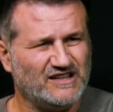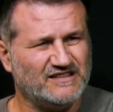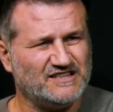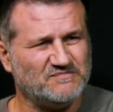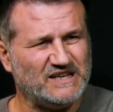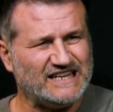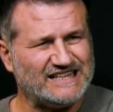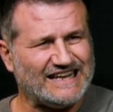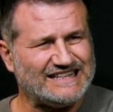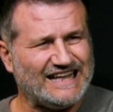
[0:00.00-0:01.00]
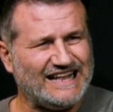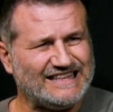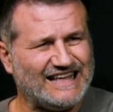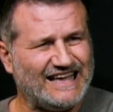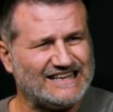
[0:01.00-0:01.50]
This meaning that
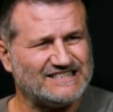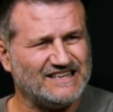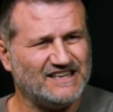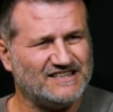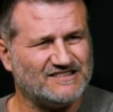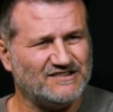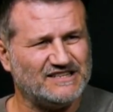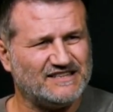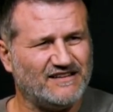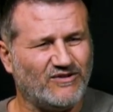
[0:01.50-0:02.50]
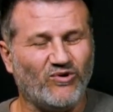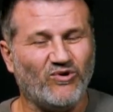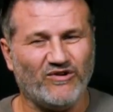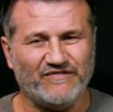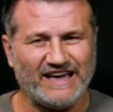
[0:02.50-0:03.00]
delta x is little o
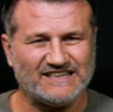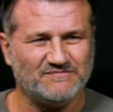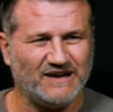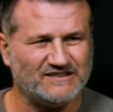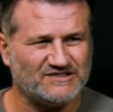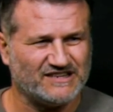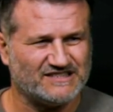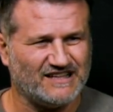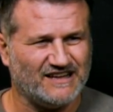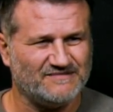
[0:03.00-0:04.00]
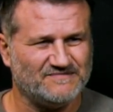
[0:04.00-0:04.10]
of x minus x star.